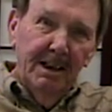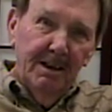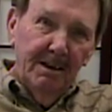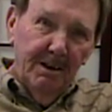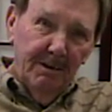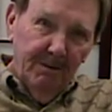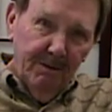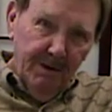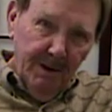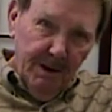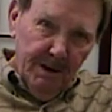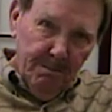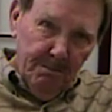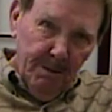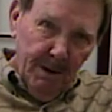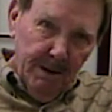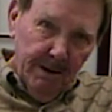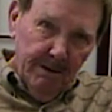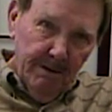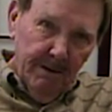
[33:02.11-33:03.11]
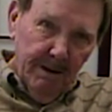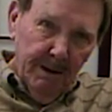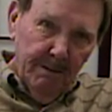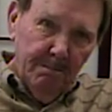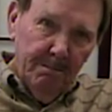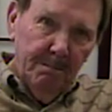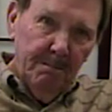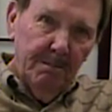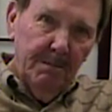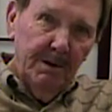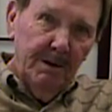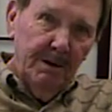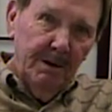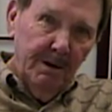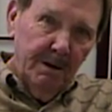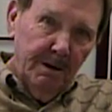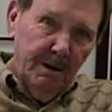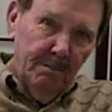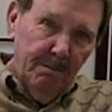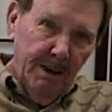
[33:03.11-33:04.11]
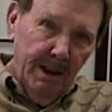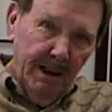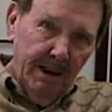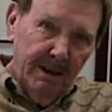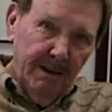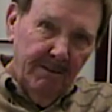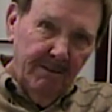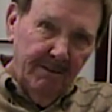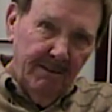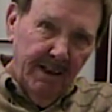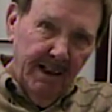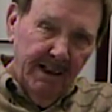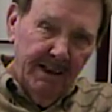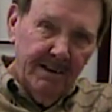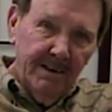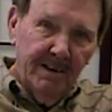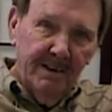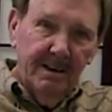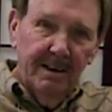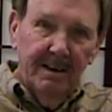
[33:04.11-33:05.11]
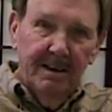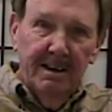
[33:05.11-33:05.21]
The French picked her up, took her back to France,